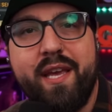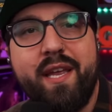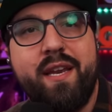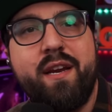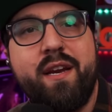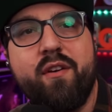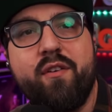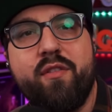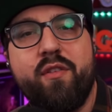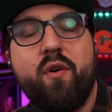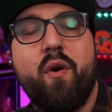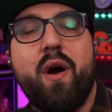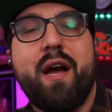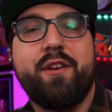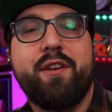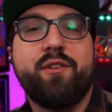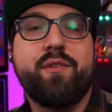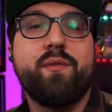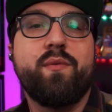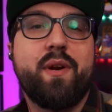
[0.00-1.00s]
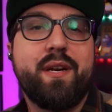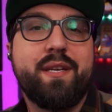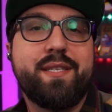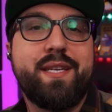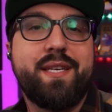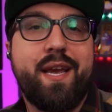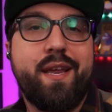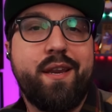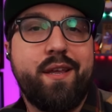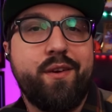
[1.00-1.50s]
in here though, I do want to
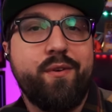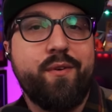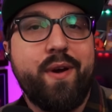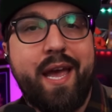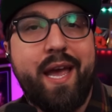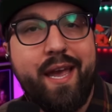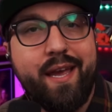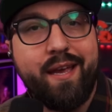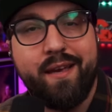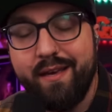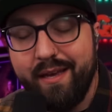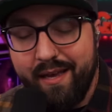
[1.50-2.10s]
say to you, hey,